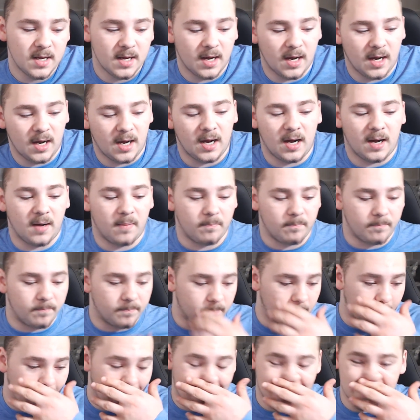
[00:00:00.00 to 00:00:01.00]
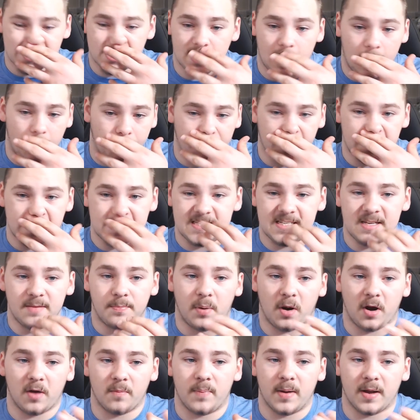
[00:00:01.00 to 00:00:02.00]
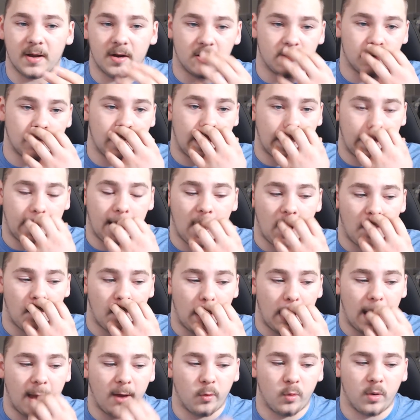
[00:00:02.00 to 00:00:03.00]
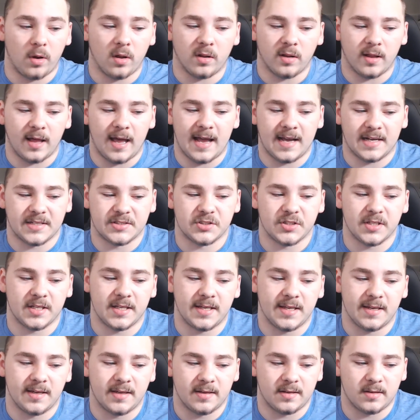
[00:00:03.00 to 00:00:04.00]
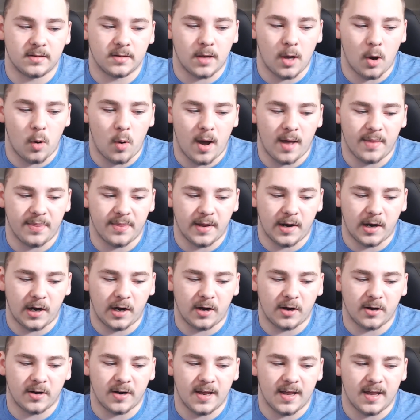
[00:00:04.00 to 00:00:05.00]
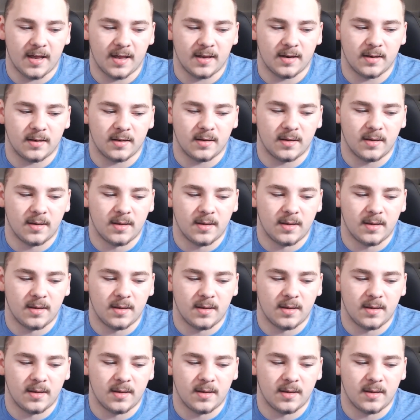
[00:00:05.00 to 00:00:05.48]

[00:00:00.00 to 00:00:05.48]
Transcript: Actually on PCPartPicker.com, I will actually go on there and